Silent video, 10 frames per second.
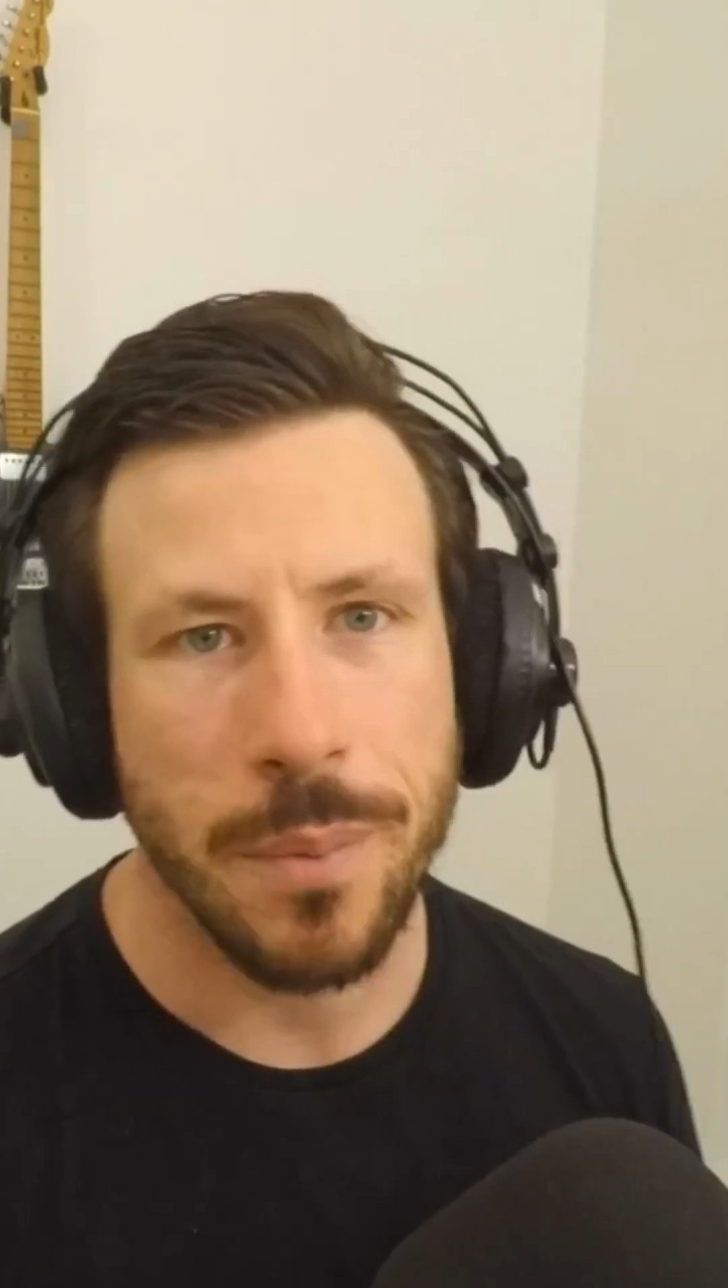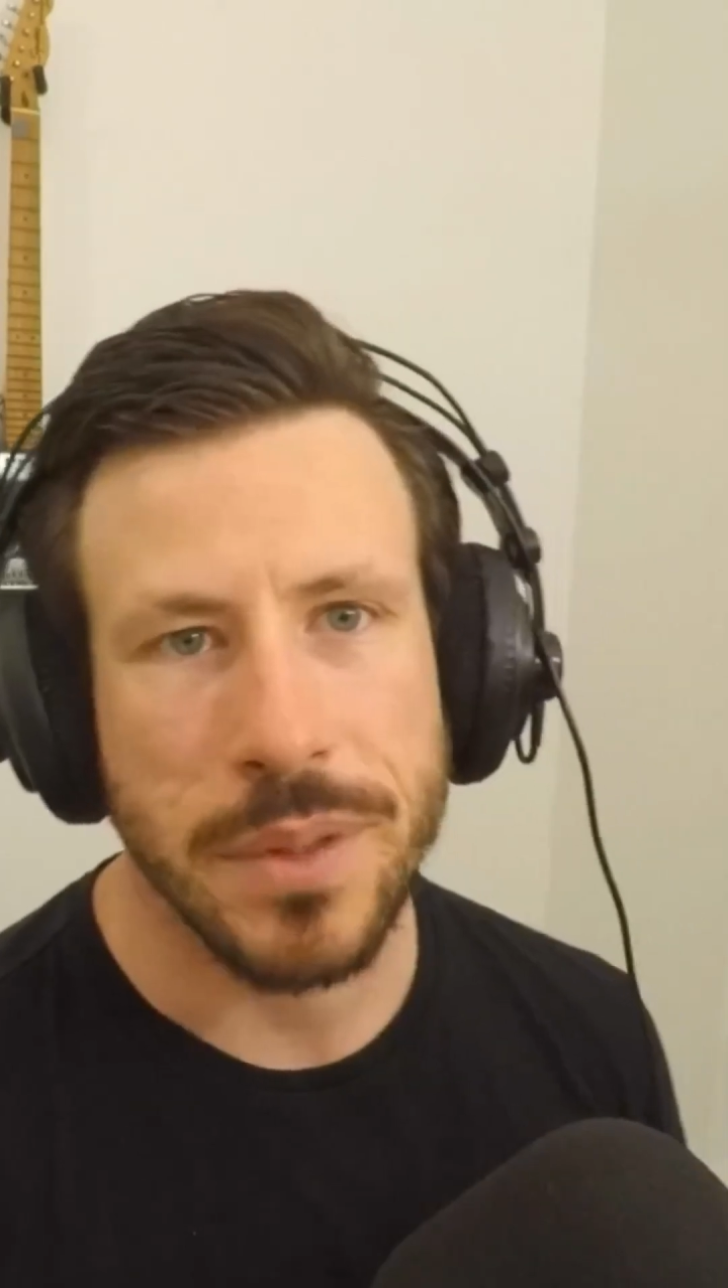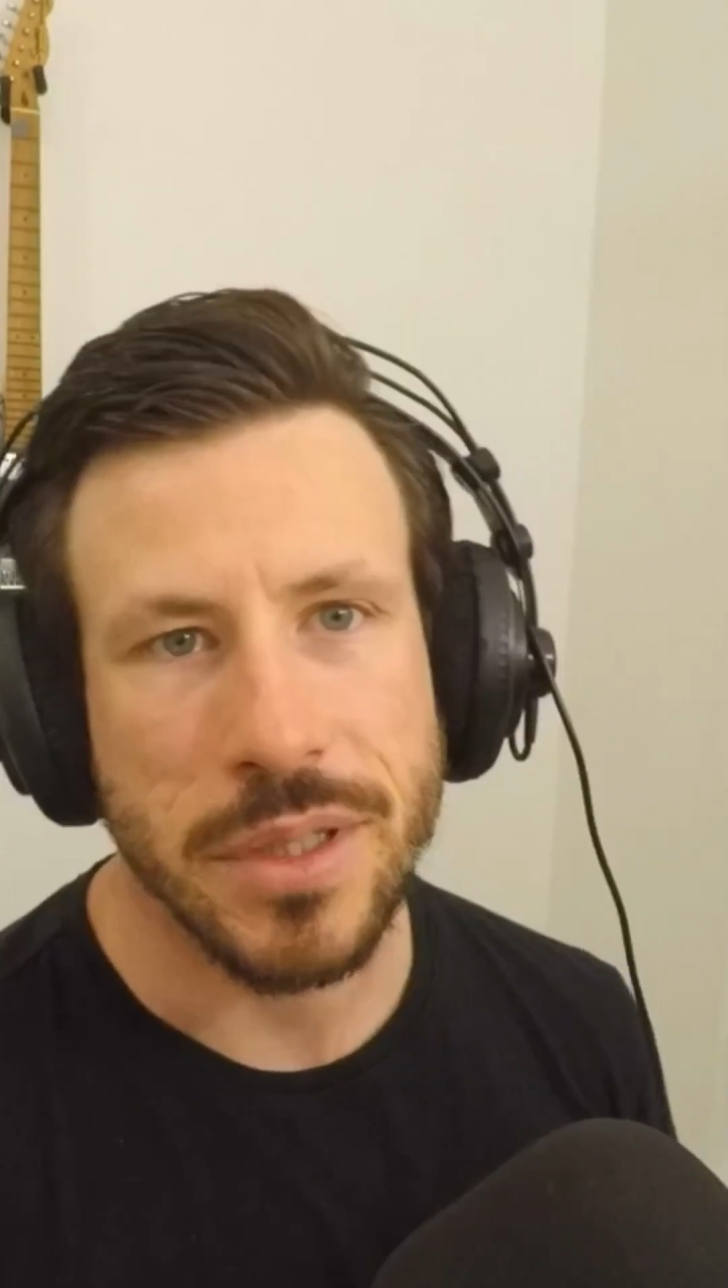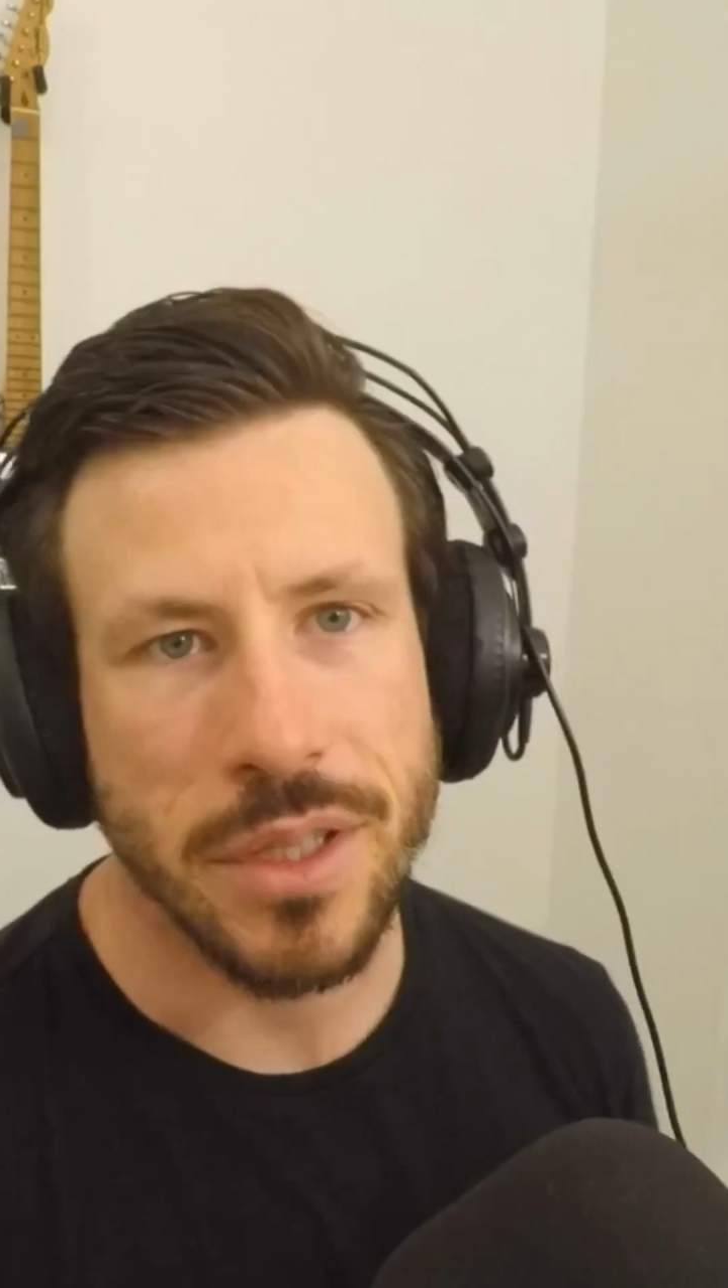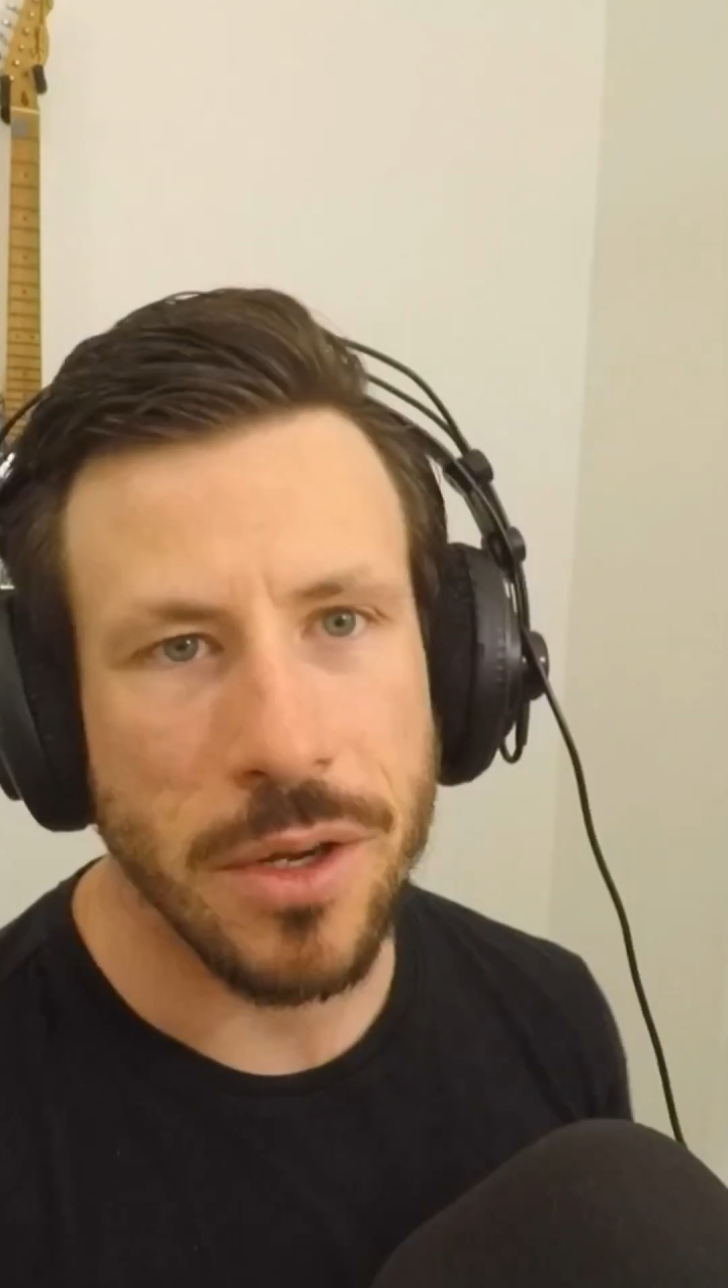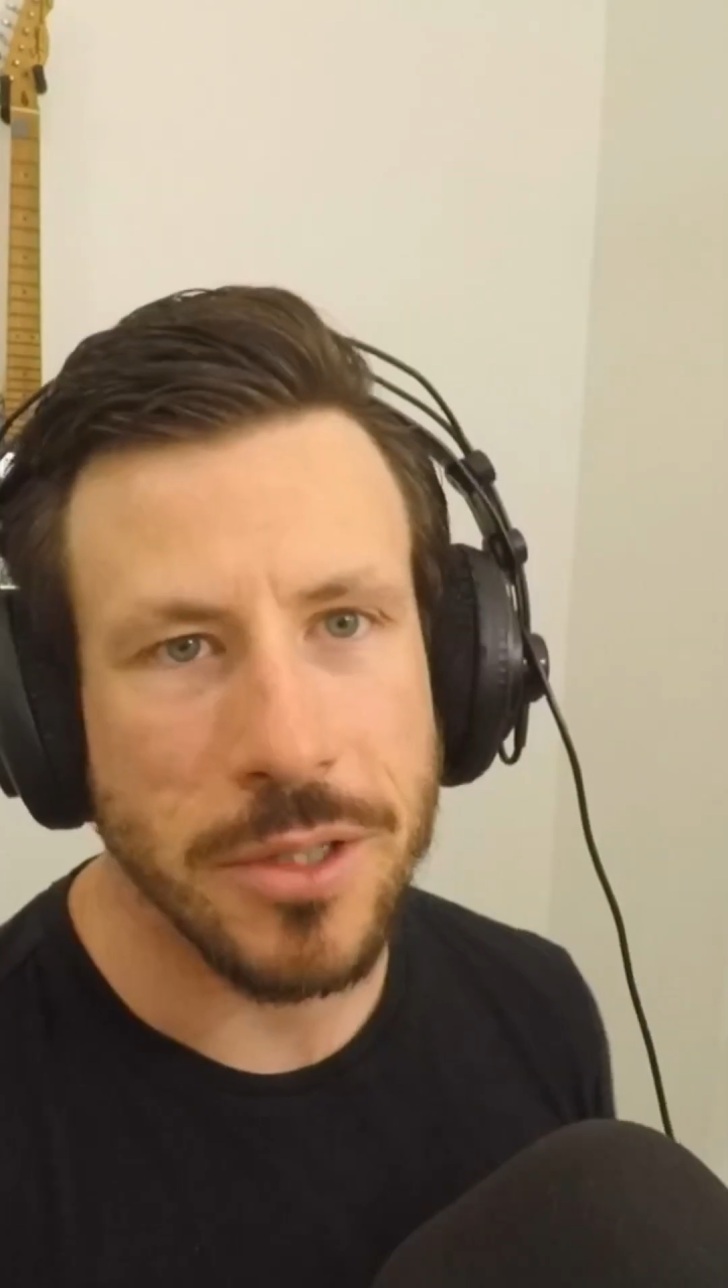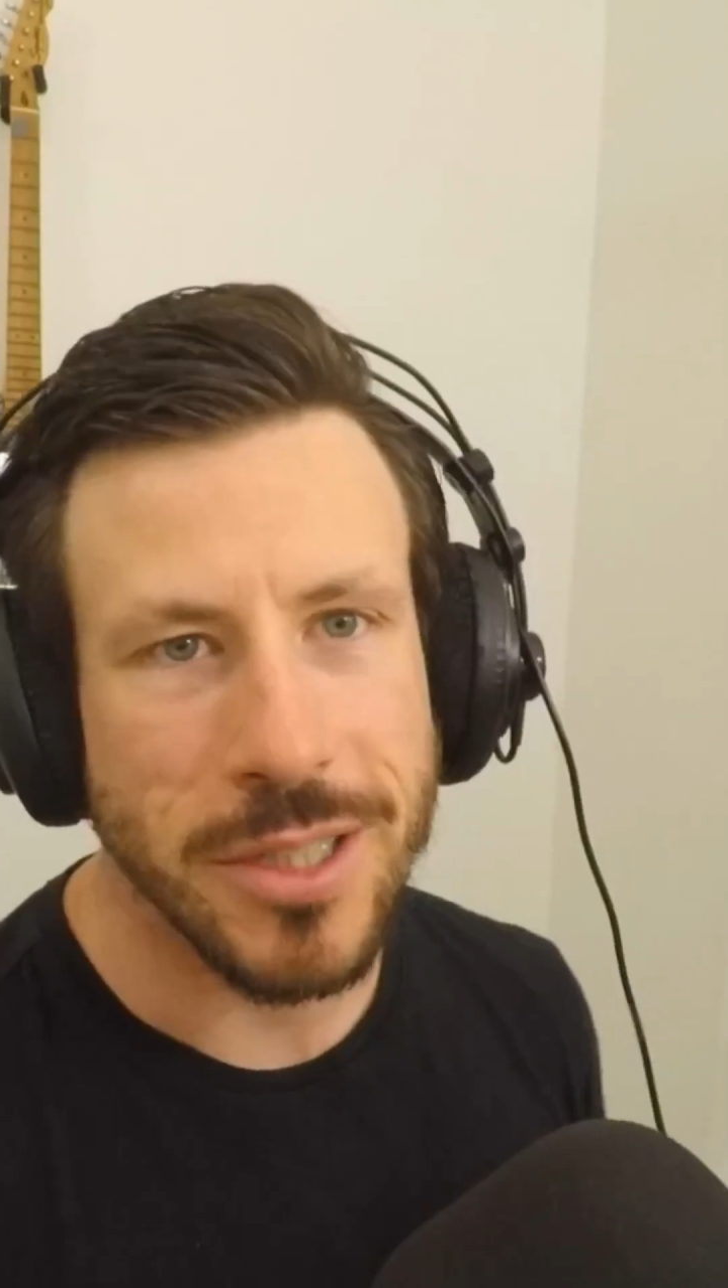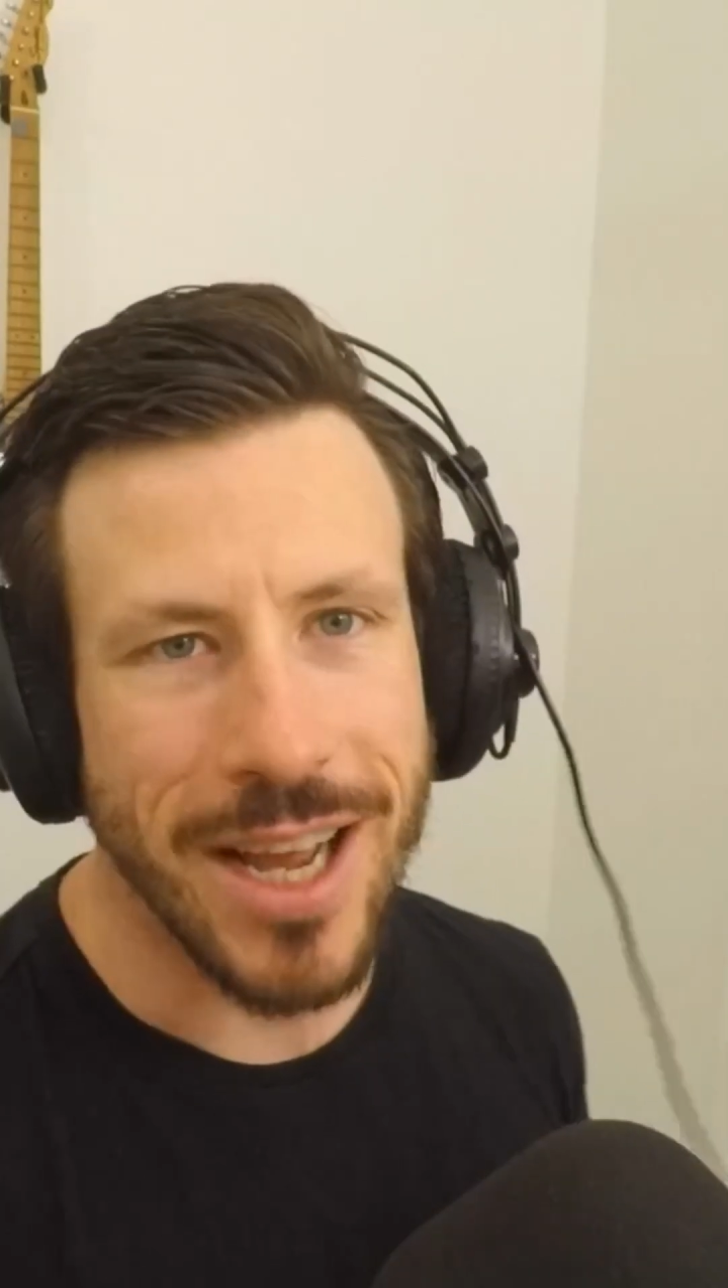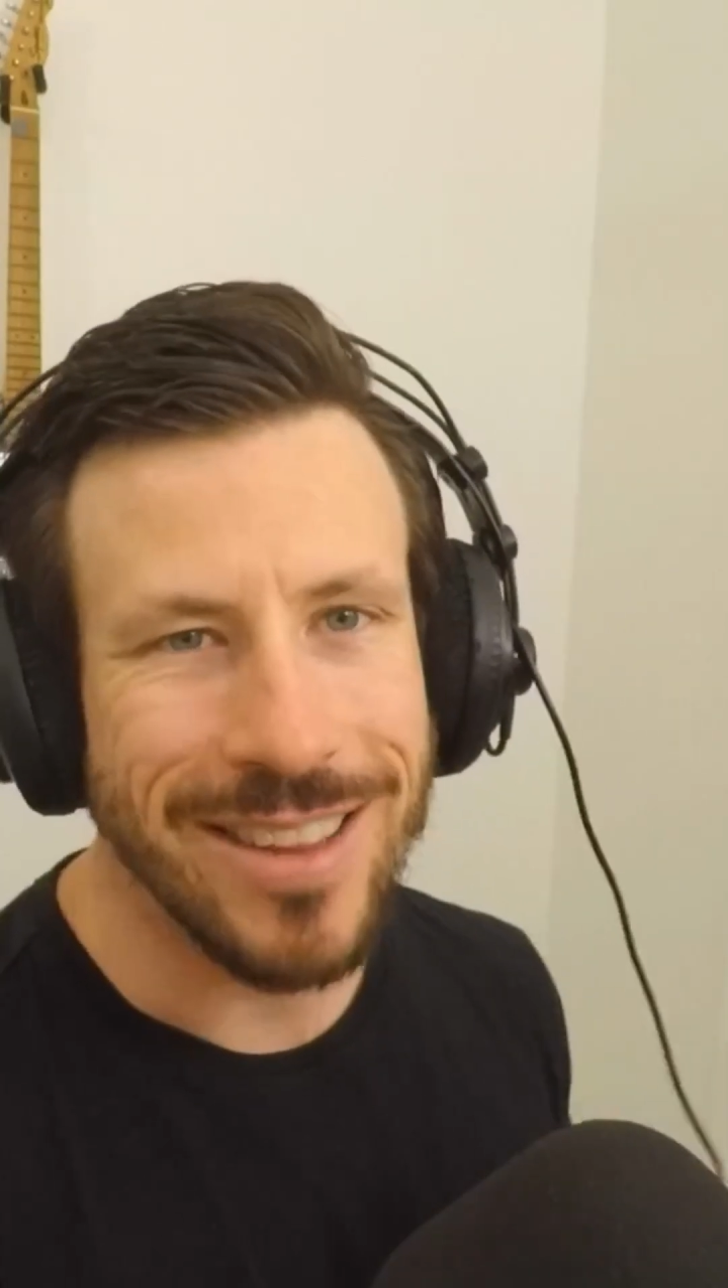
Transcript: episodes,